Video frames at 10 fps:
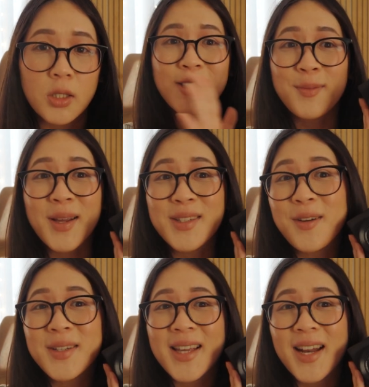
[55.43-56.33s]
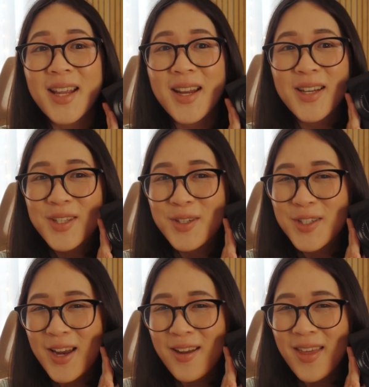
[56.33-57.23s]
So I'm so excited to
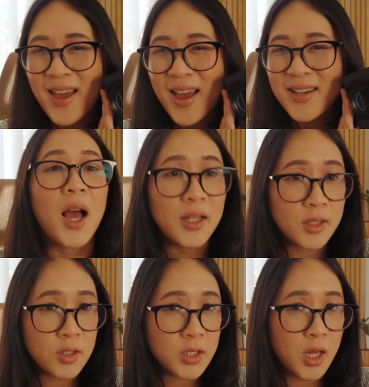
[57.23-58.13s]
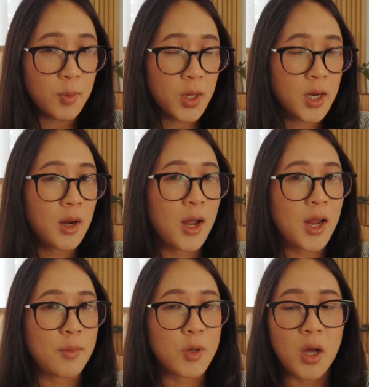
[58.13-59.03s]
share that. A little disclaimer here, I
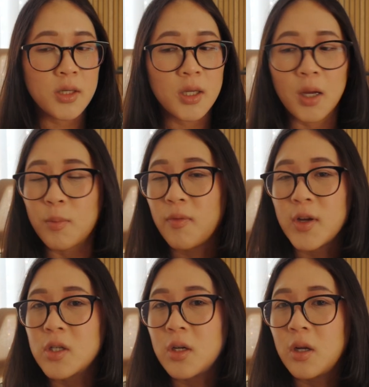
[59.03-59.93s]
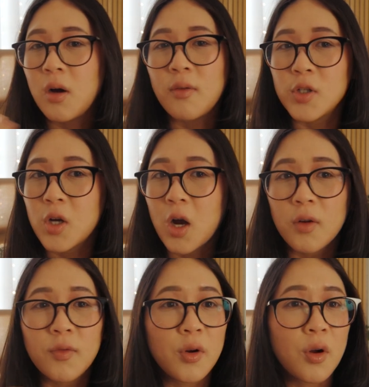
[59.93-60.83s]
am not a professional
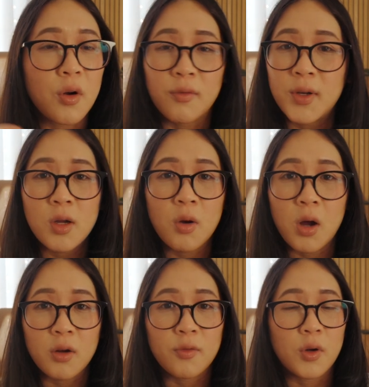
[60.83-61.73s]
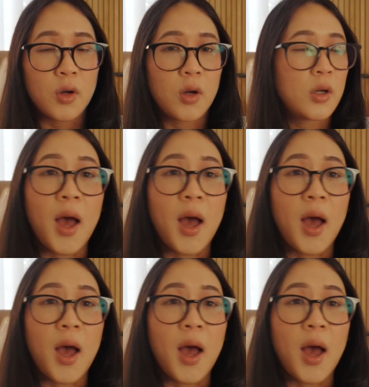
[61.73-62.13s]
photographer or videographer.